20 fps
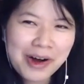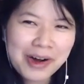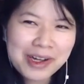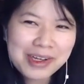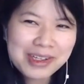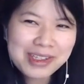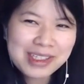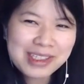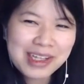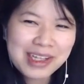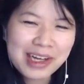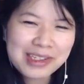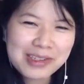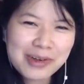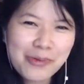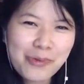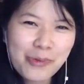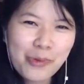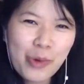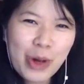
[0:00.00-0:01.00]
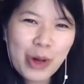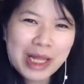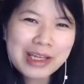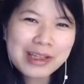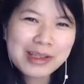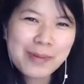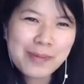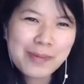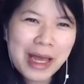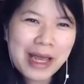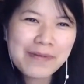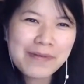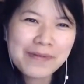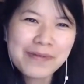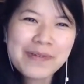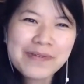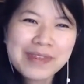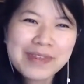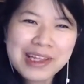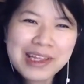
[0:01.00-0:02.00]
audience that's willing to pay
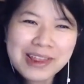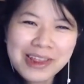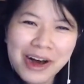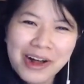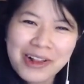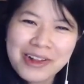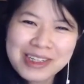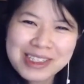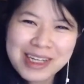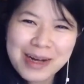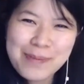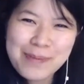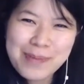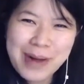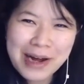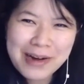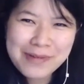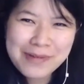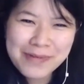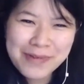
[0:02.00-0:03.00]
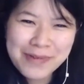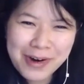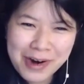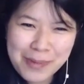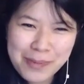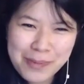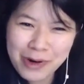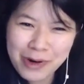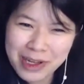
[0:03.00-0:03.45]
$15 a month for a